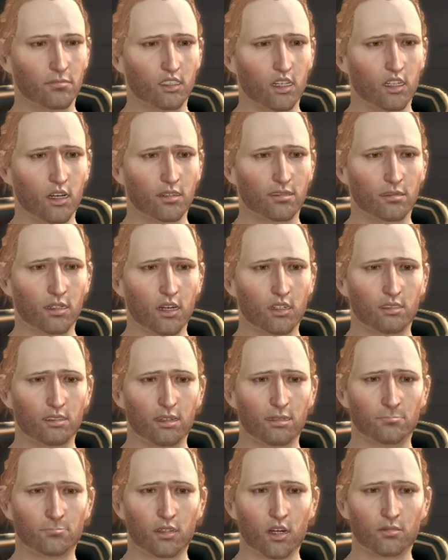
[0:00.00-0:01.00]
Just as
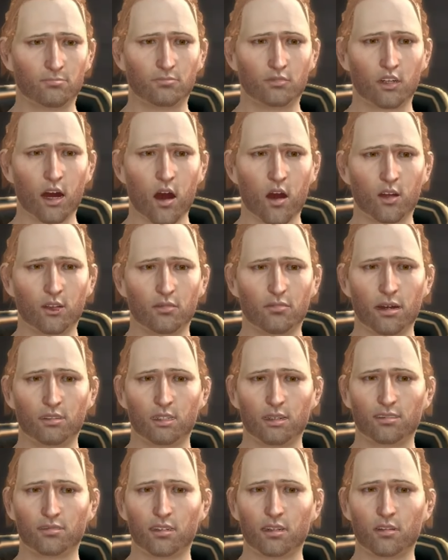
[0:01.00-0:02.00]
demons prey on the
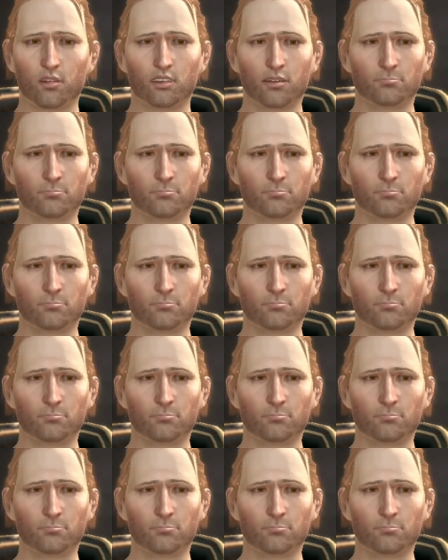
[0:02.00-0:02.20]
deadly sins